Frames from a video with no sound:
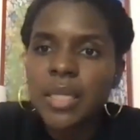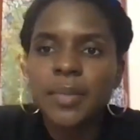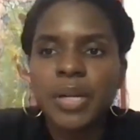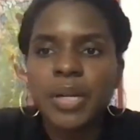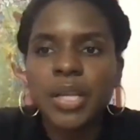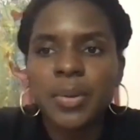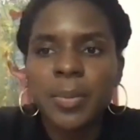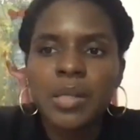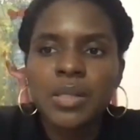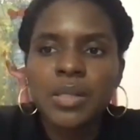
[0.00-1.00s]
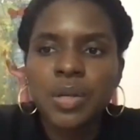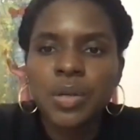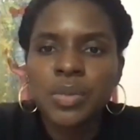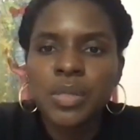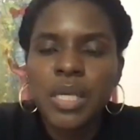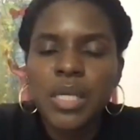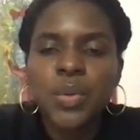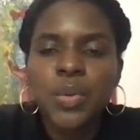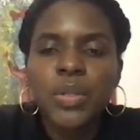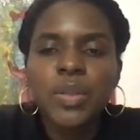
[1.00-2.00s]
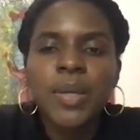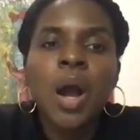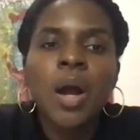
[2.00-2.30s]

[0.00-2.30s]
celebrating your milestones is going to be